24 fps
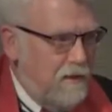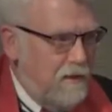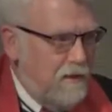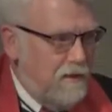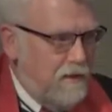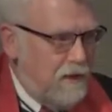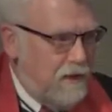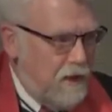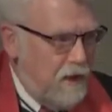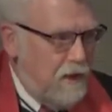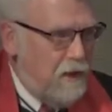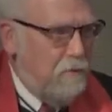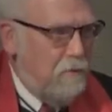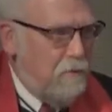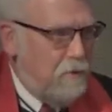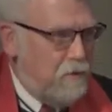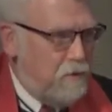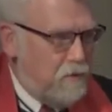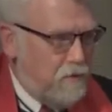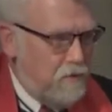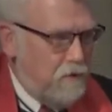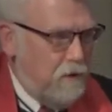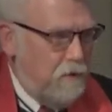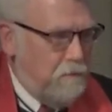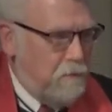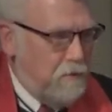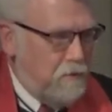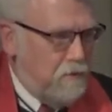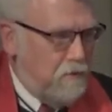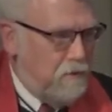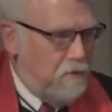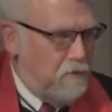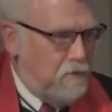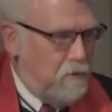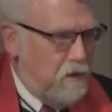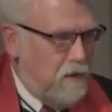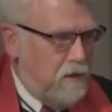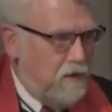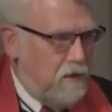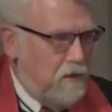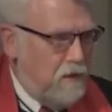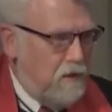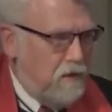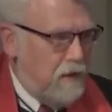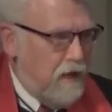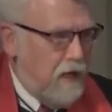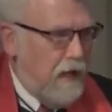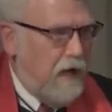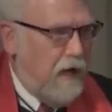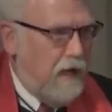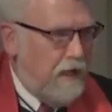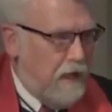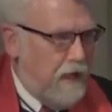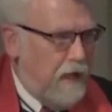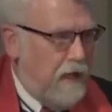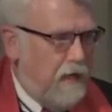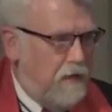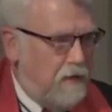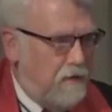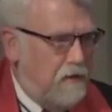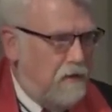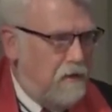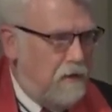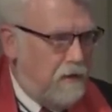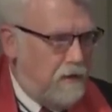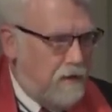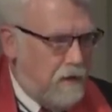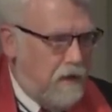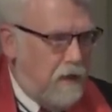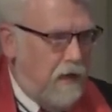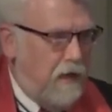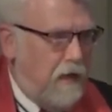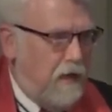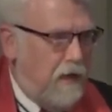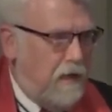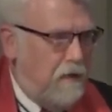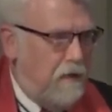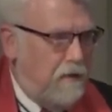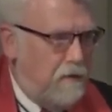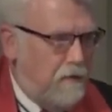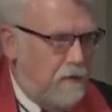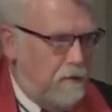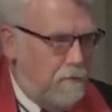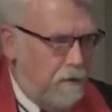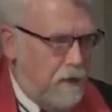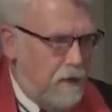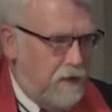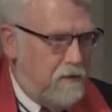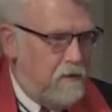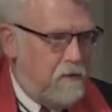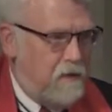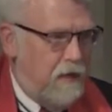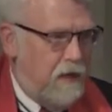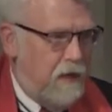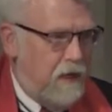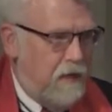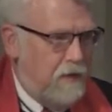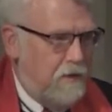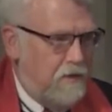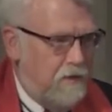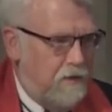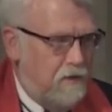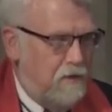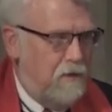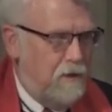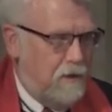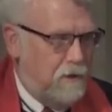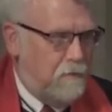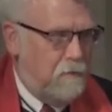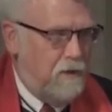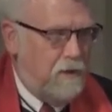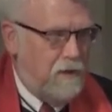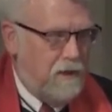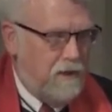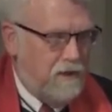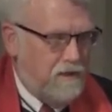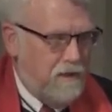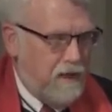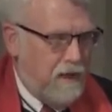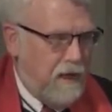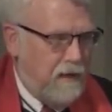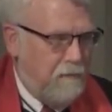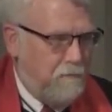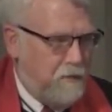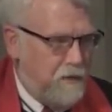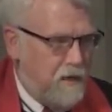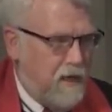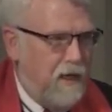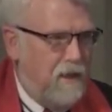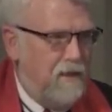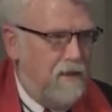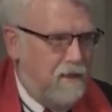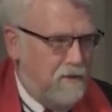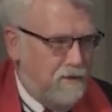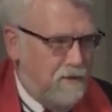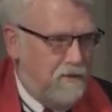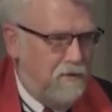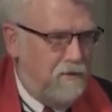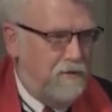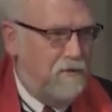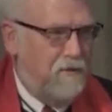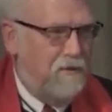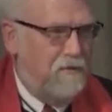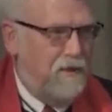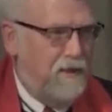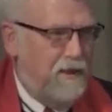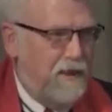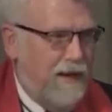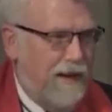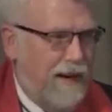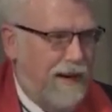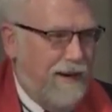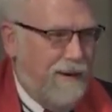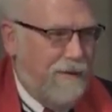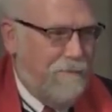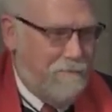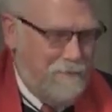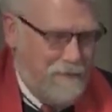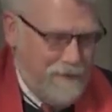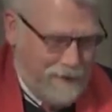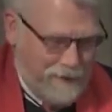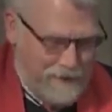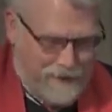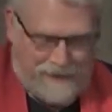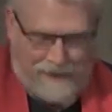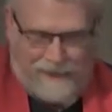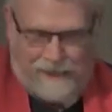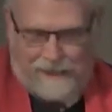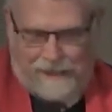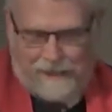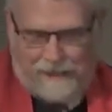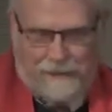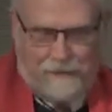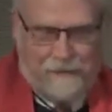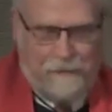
the Hebrew scriptures when God ends a thing by saying, do this because I'm telling you to do it. I am your God.